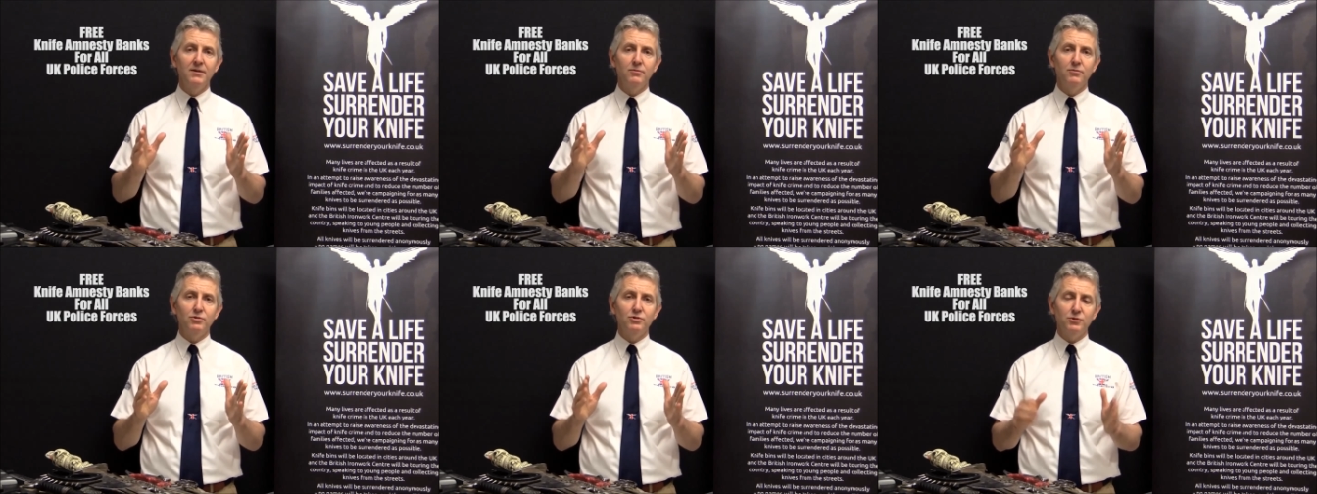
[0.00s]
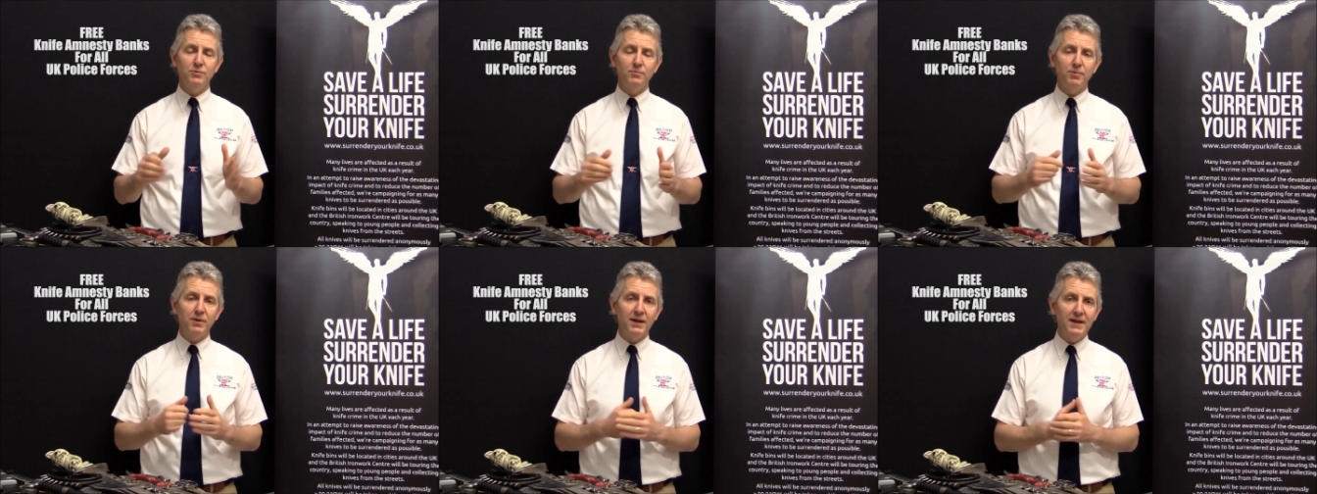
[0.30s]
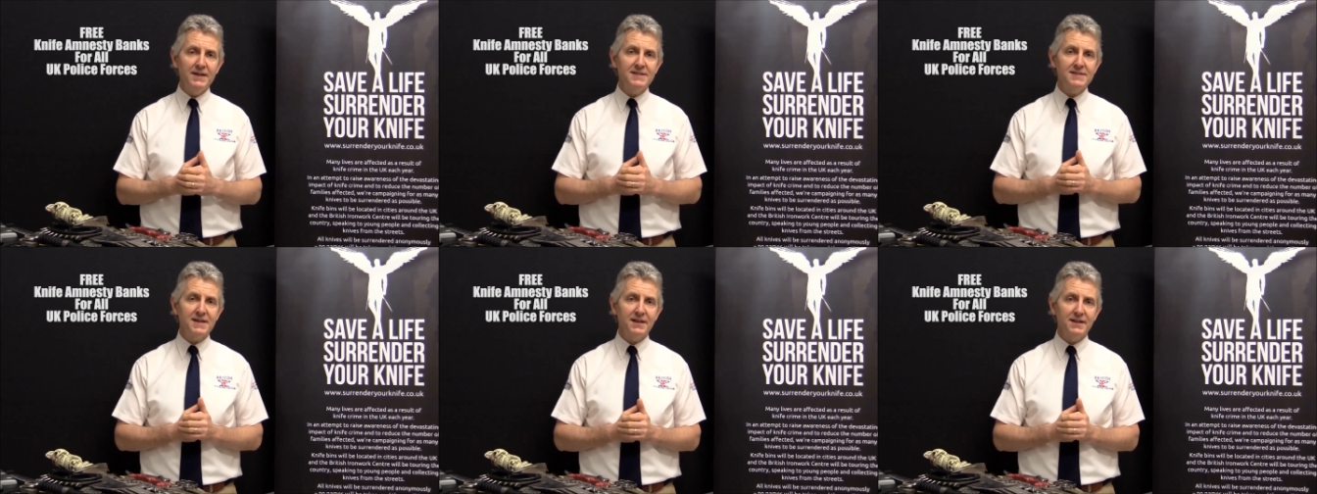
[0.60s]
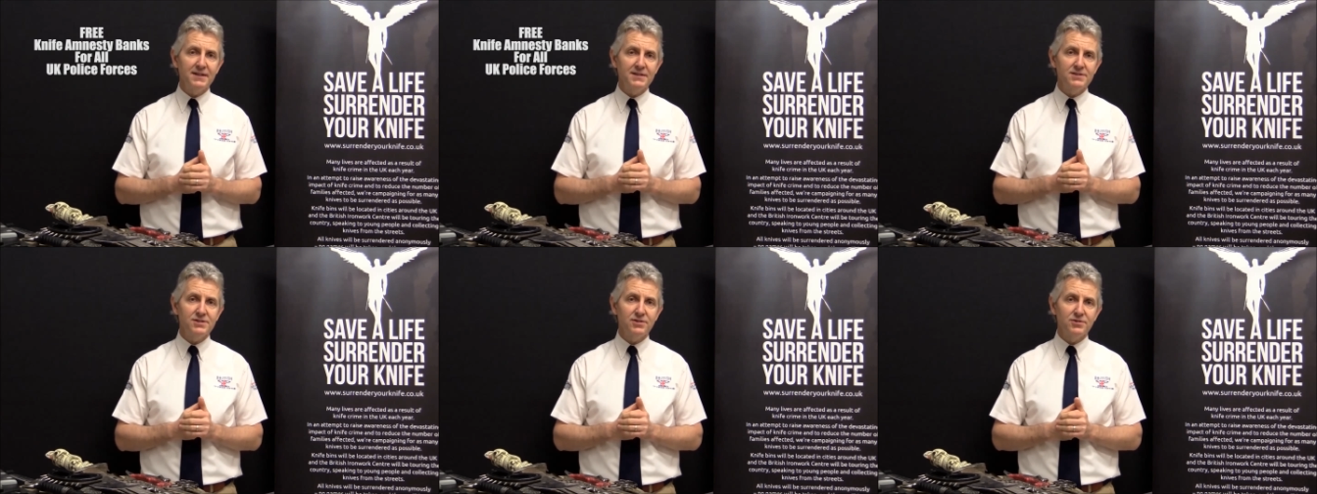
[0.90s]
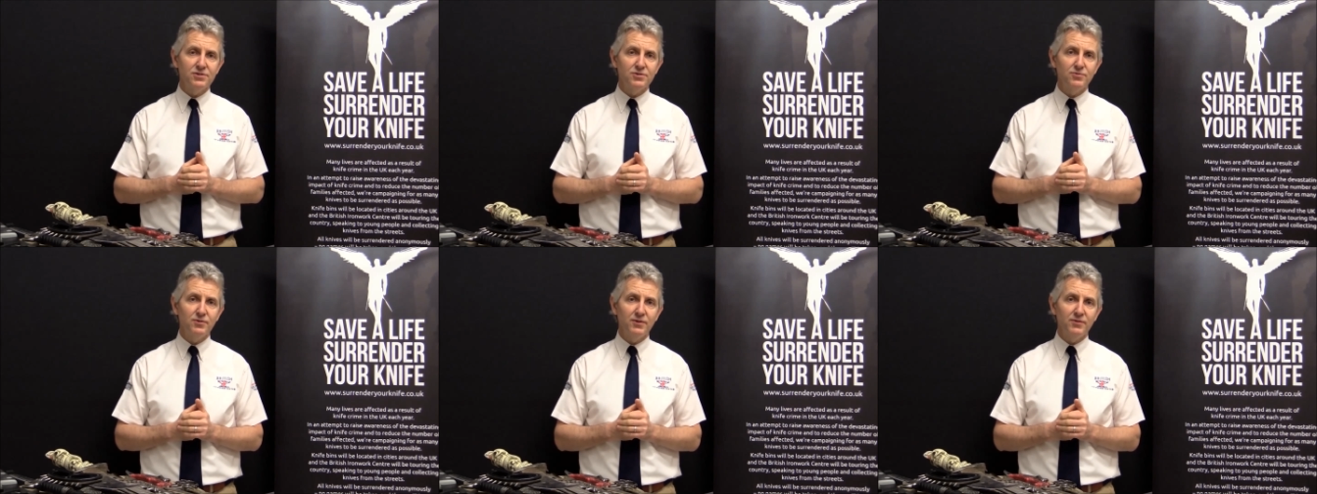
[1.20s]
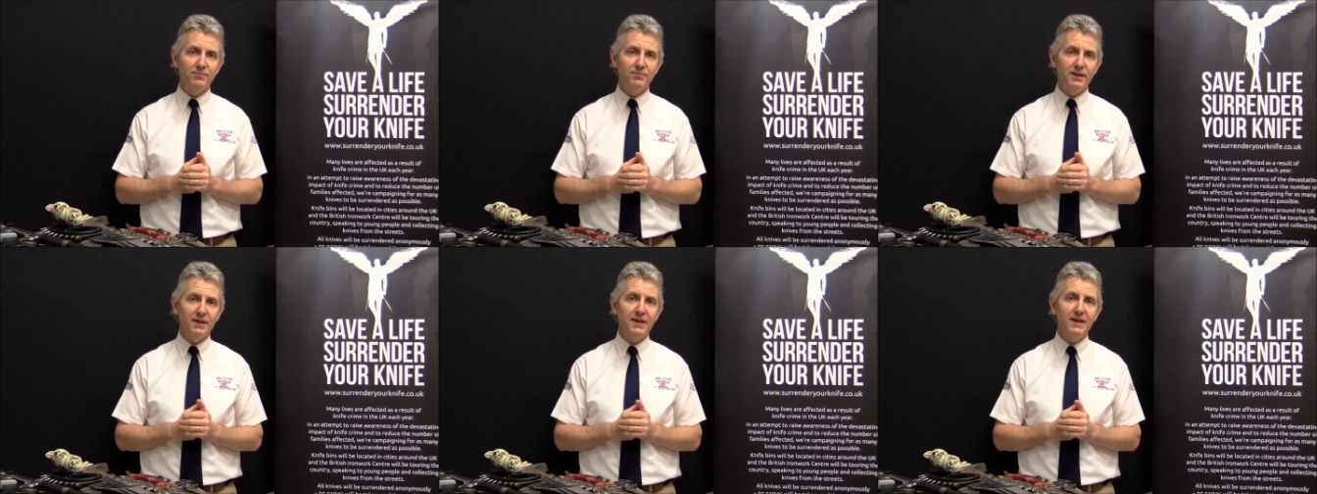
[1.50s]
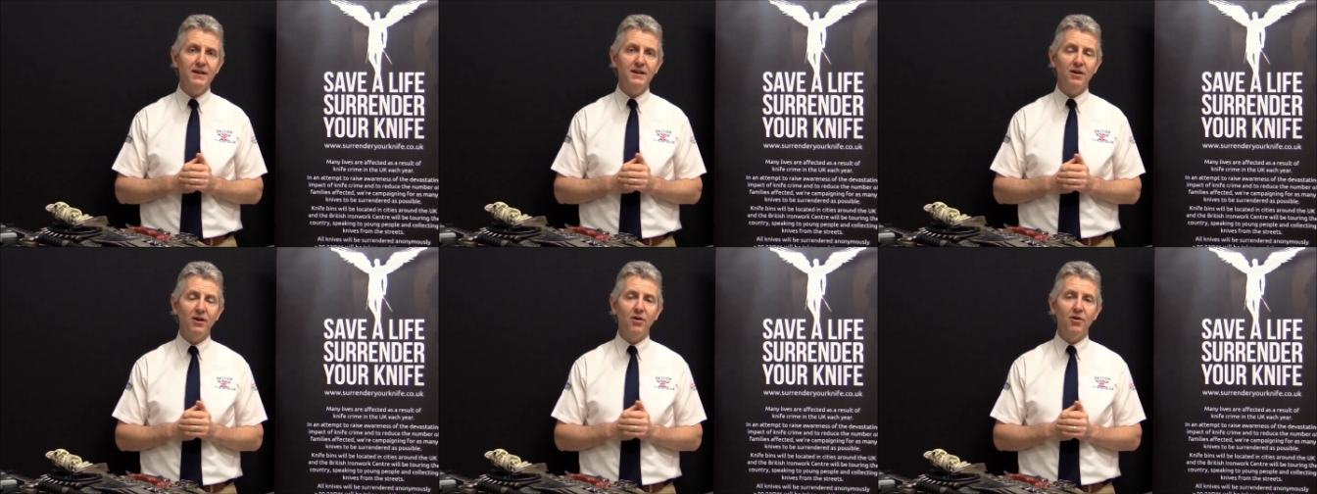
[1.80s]
Would you please get in touch with
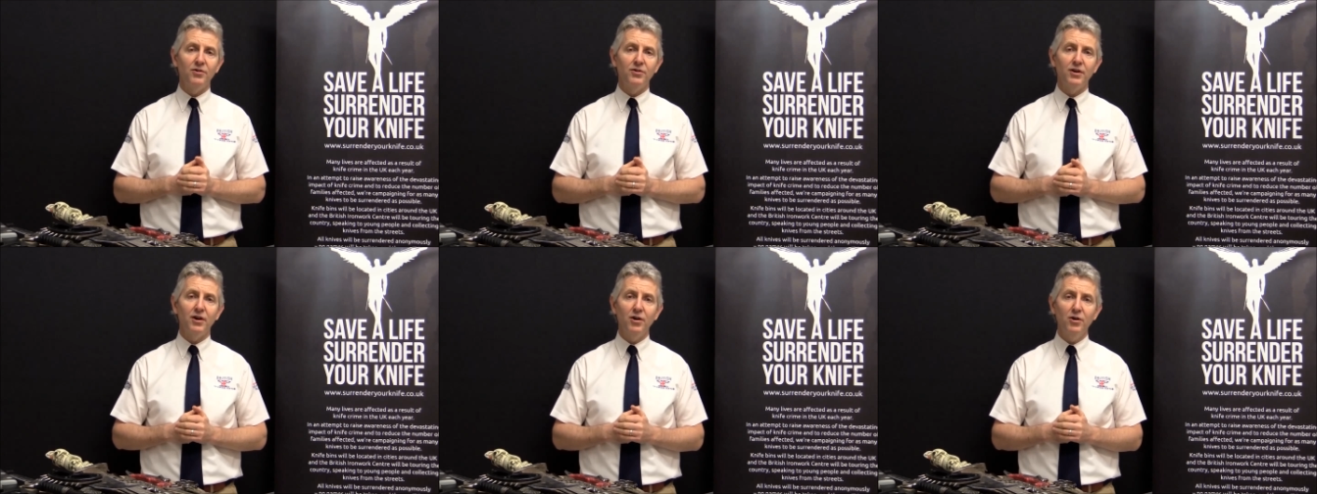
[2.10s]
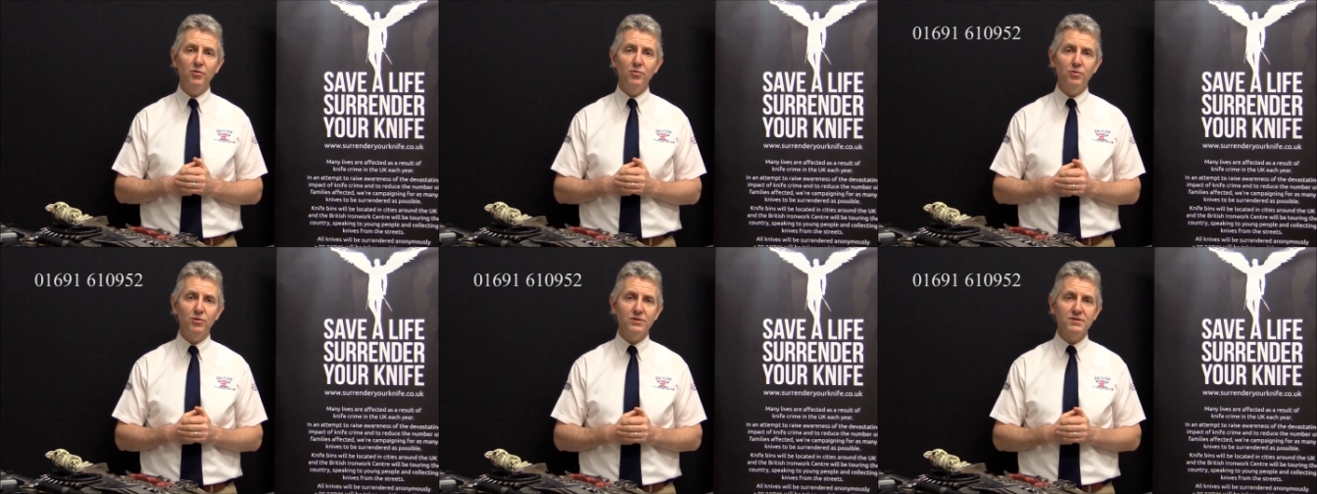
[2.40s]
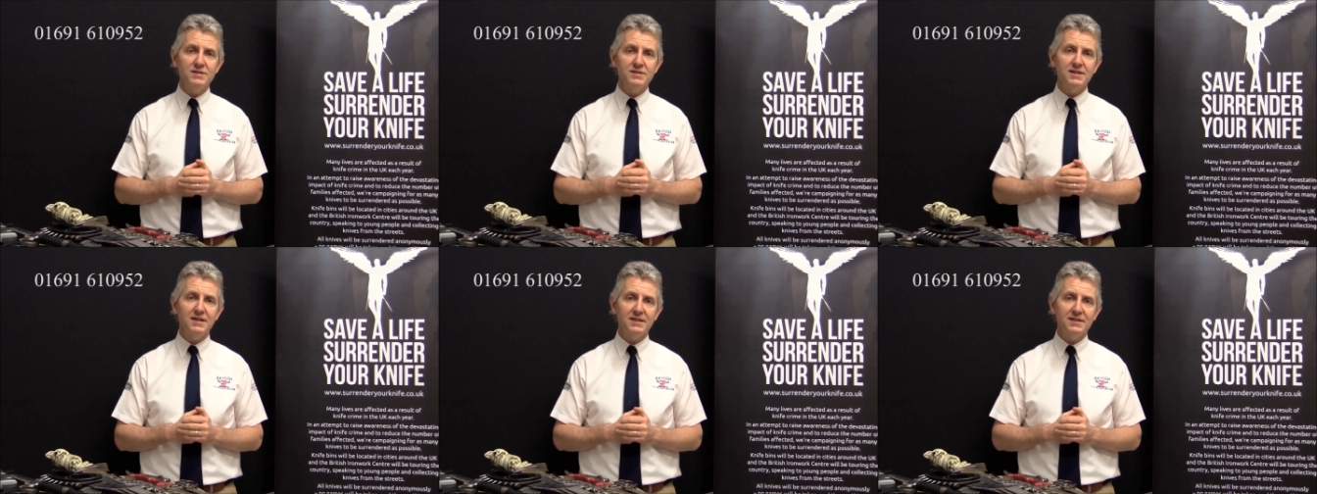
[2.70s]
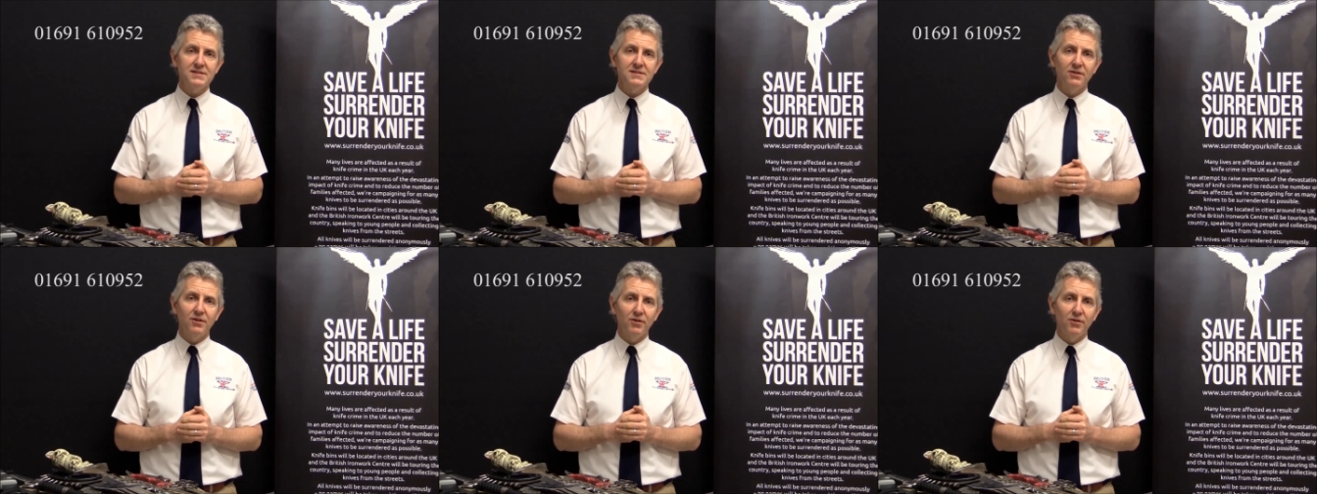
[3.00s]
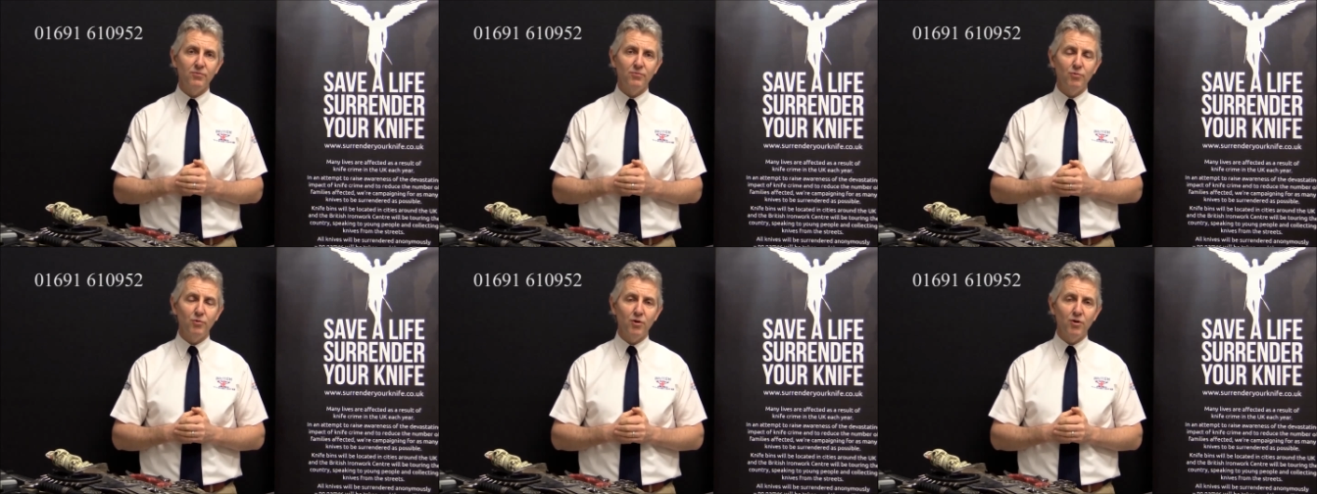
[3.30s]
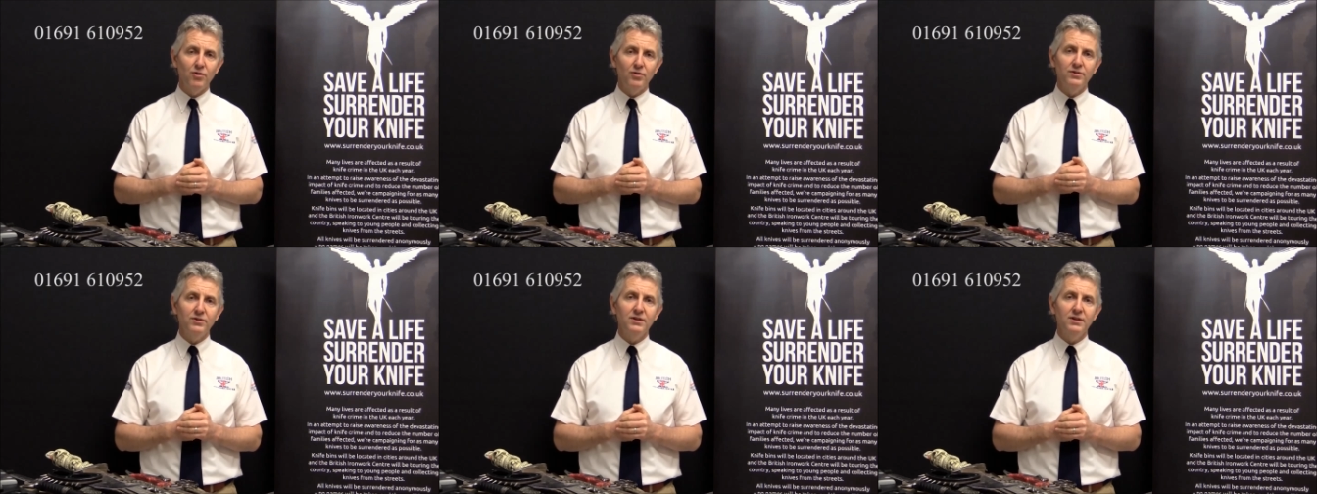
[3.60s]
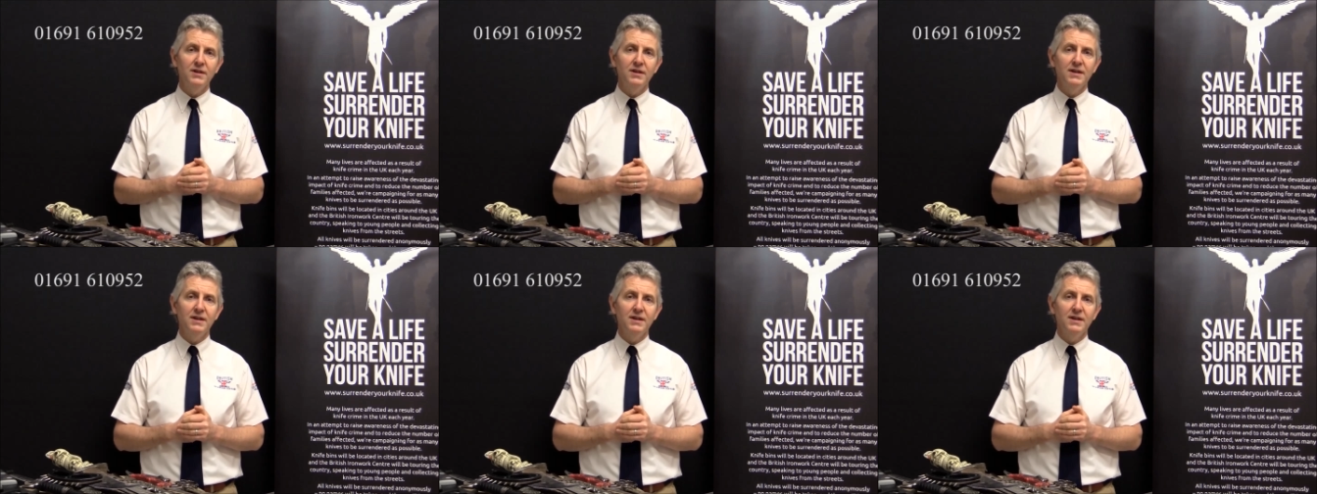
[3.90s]
me on 01691